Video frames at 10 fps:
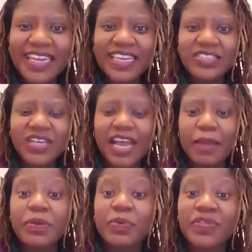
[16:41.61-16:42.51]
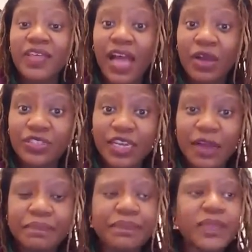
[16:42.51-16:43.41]
I guess you're happy with the
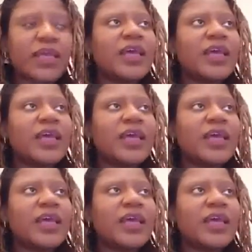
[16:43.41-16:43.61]
outcome.